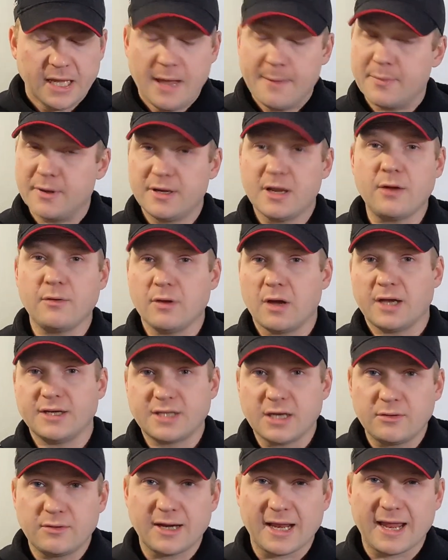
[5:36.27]
But no, I
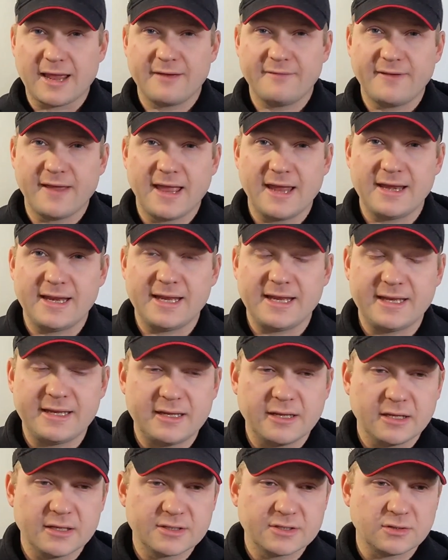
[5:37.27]
don't have
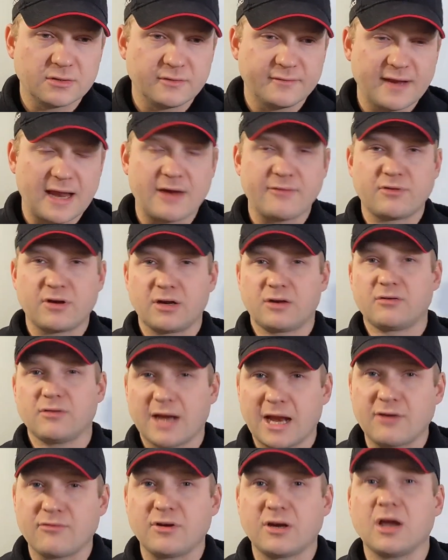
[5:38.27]
any sort
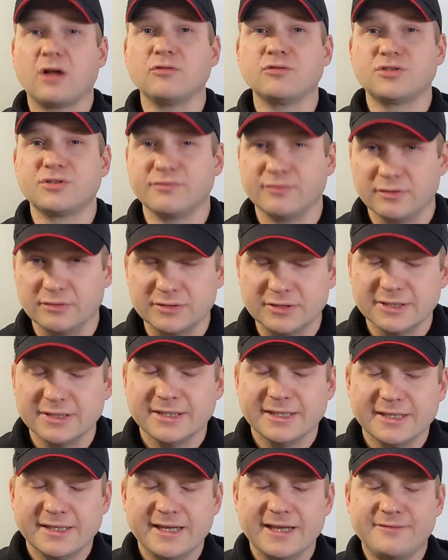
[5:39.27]
of agricultural,
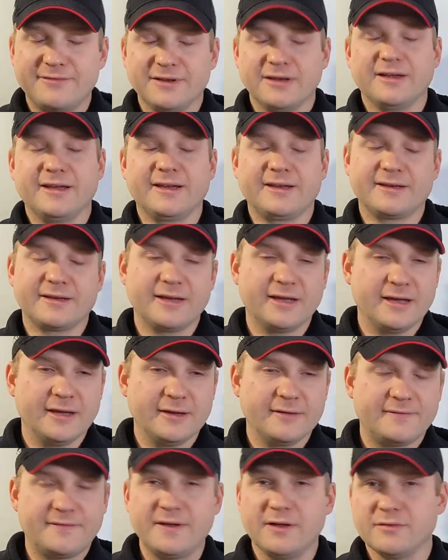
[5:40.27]
if you like,
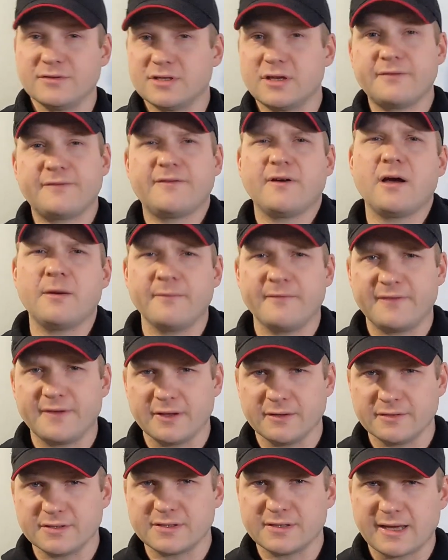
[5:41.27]
fields. No farm
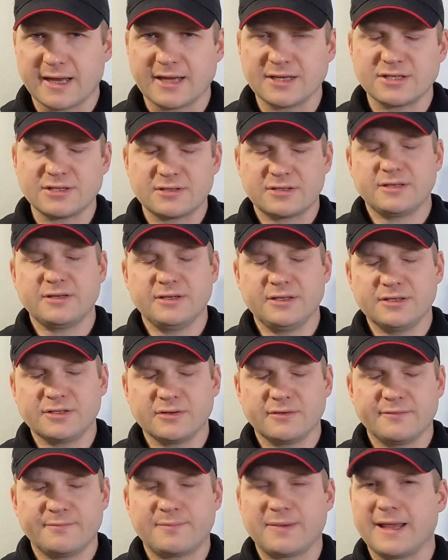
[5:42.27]
fields, actually,
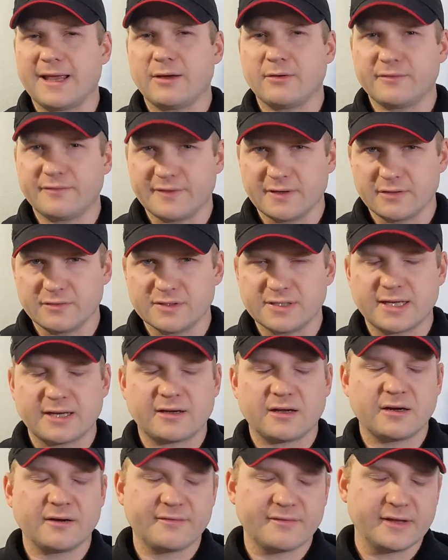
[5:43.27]
sort of ploughed fields,
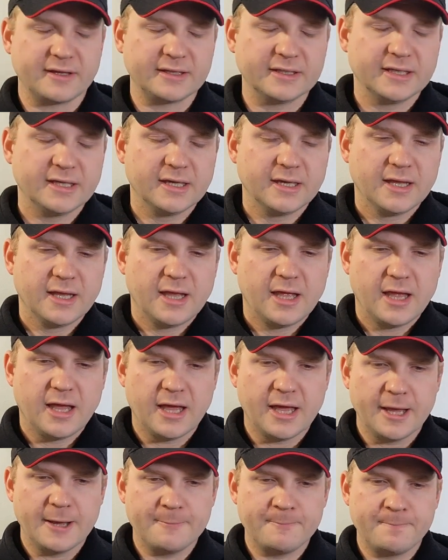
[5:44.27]
that kind of thing.
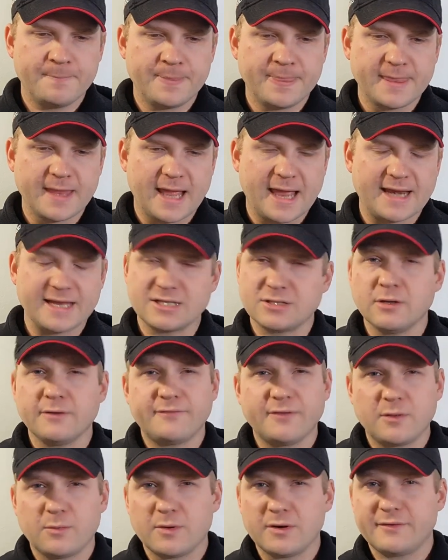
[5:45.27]
And it's
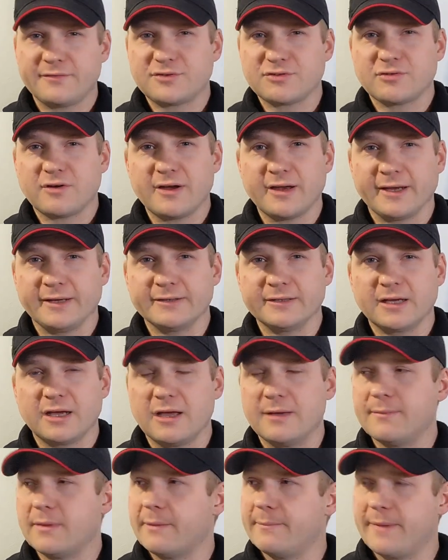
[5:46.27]
not for the want of trying.
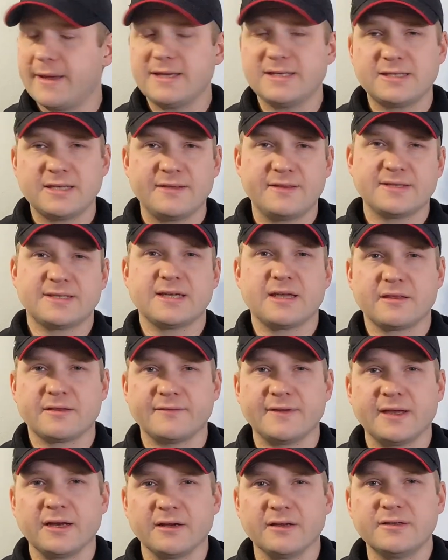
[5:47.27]
I'm based in the south
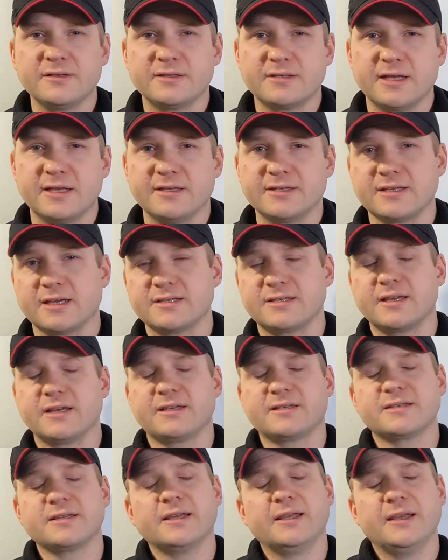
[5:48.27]
of England, in
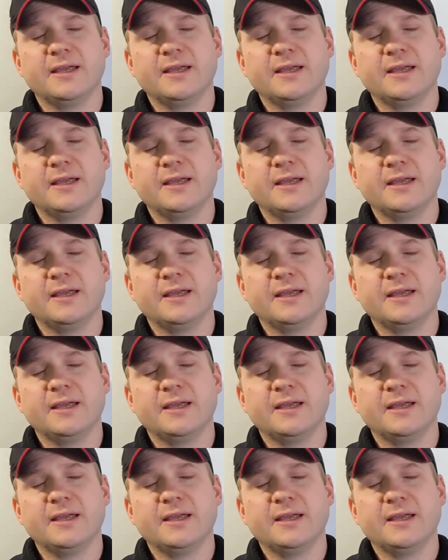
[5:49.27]
Sussex,